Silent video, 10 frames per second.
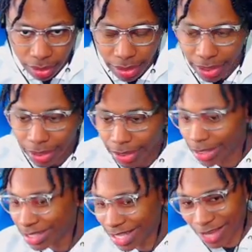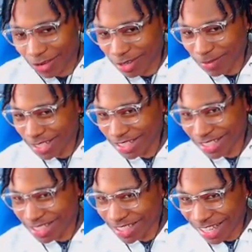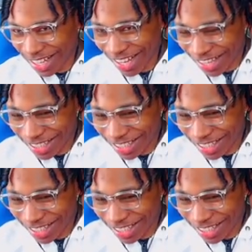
Dang it, he's not gonna miss. I